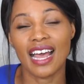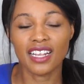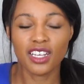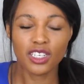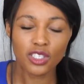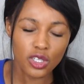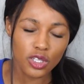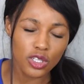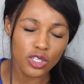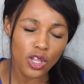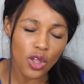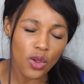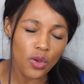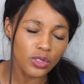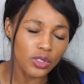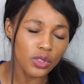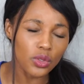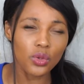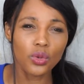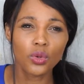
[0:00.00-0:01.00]
and there's
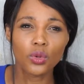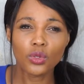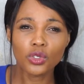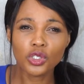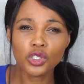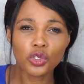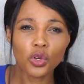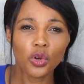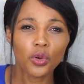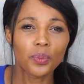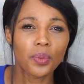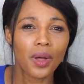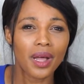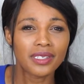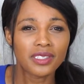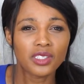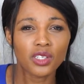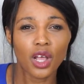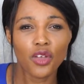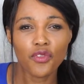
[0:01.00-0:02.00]
loads of cool short
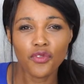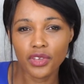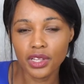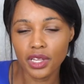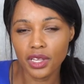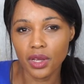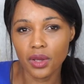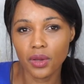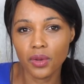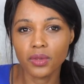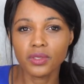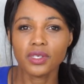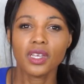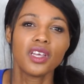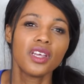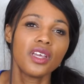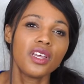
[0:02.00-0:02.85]
bite-sized videos.